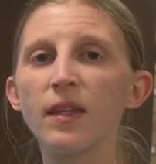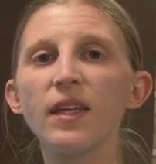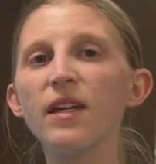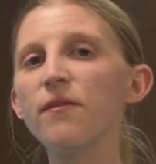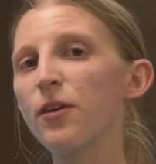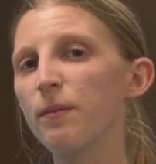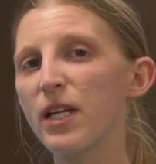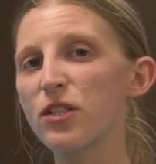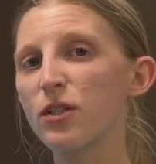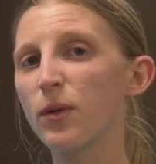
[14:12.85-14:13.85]
The
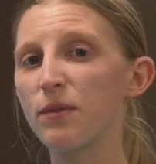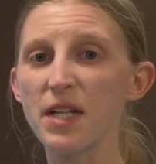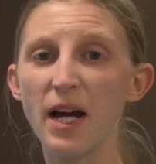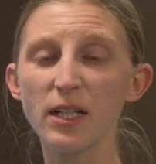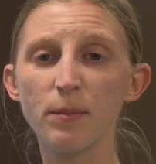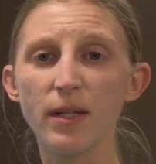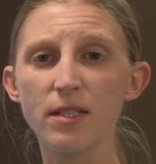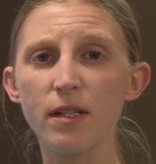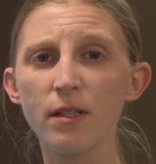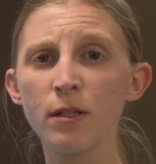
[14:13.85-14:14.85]
information we've
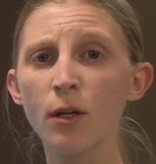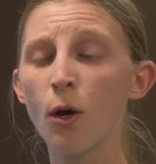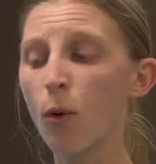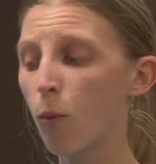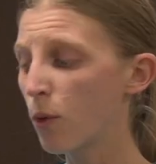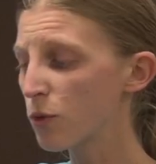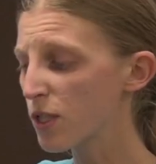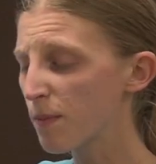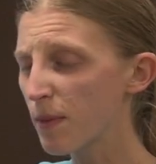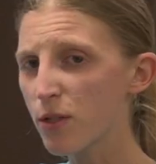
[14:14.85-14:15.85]
documented won't
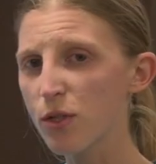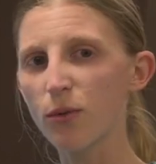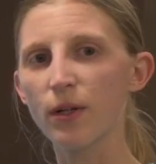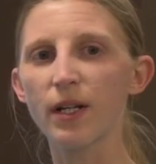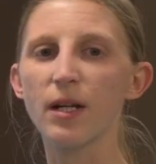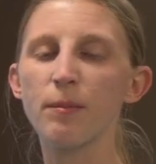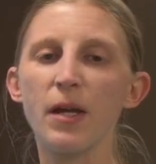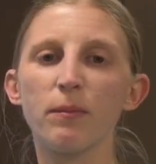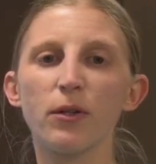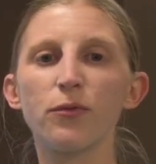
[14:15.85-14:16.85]
just be stored on a
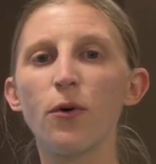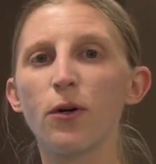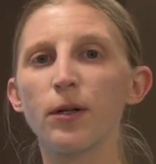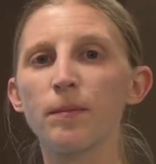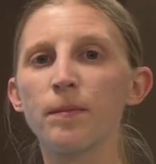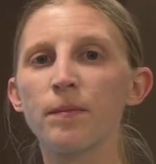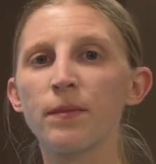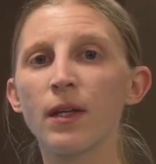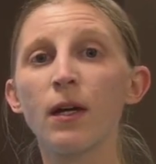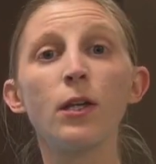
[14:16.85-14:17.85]
paper form,
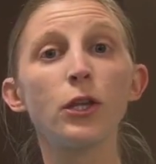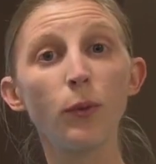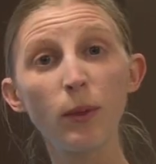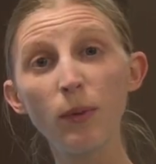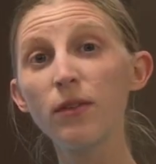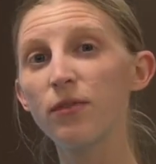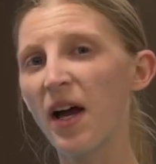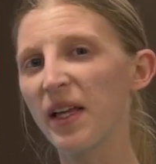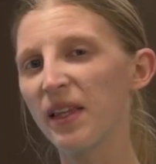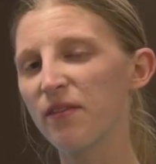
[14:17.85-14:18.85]
though we will
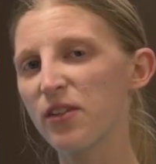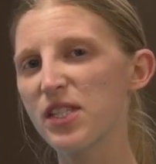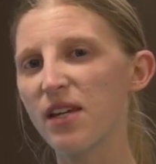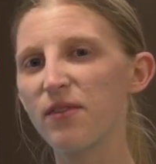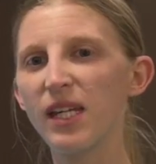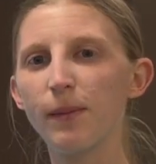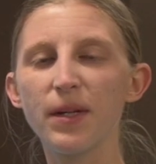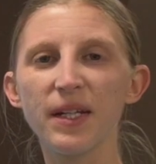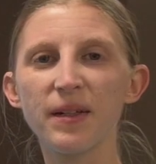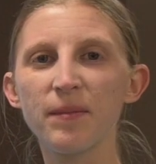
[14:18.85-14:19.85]
file it for
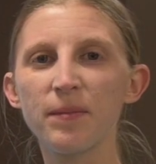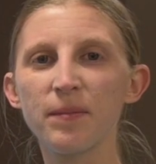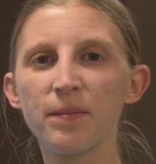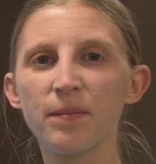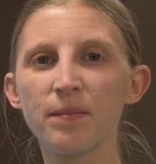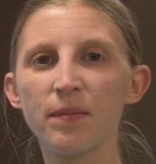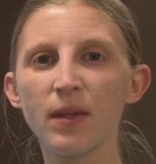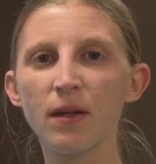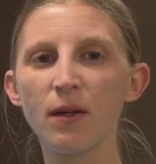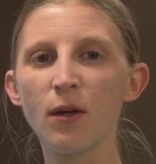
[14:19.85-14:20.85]
safekeeping.
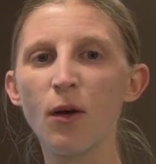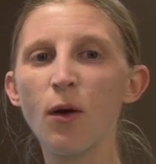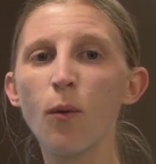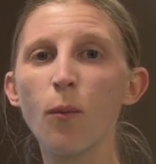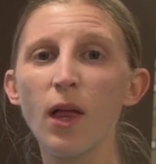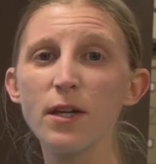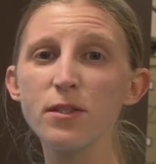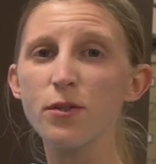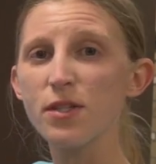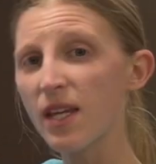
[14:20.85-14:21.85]
We'll
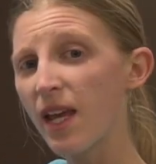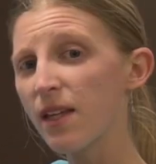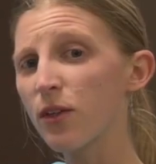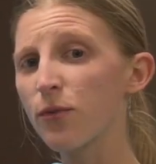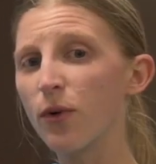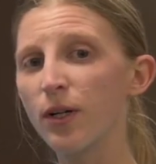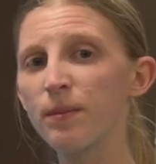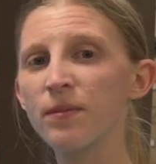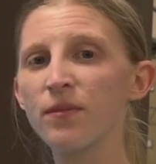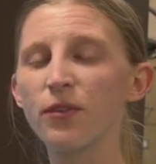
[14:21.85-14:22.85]
also scan the
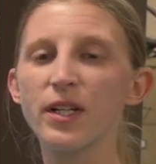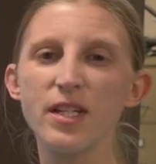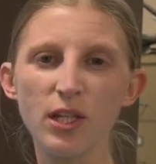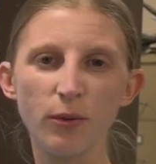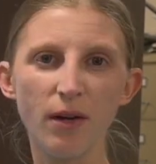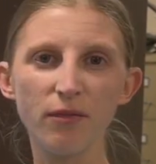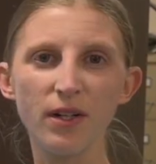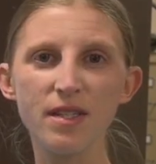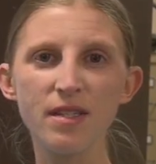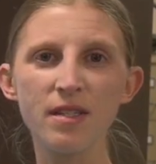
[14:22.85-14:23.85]
form for easy
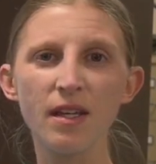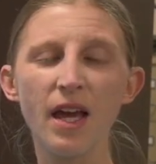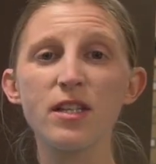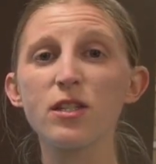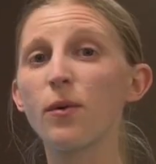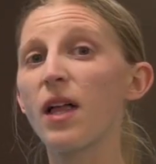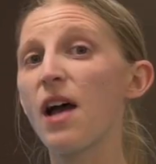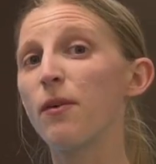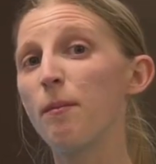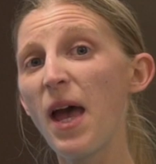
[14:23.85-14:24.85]
reference, and so we'll
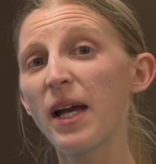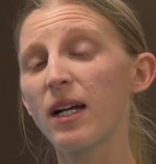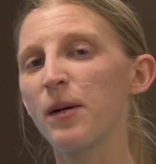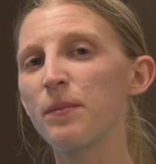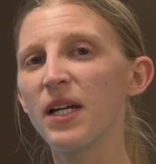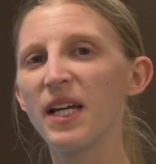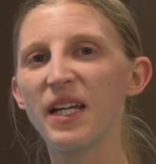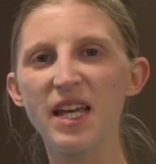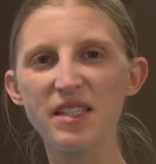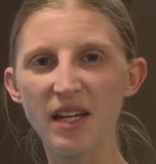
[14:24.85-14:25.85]
have a backup in
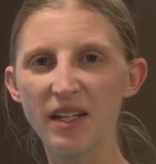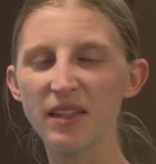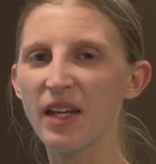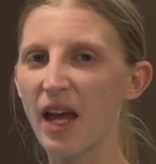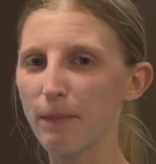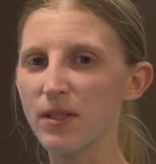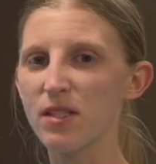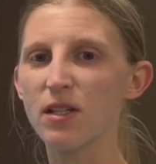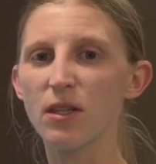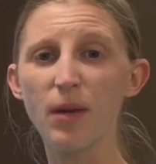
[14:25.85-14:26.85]
case anything happens
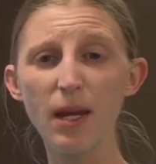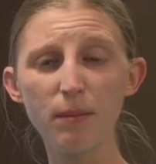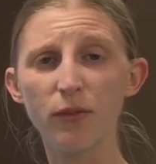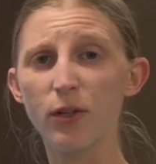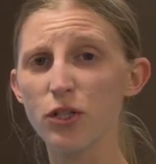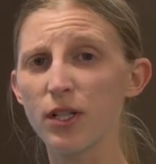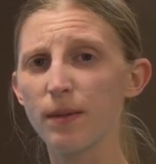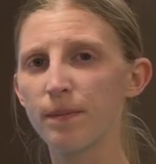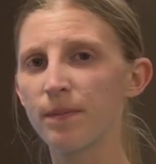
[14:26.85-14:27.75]
to the paper version.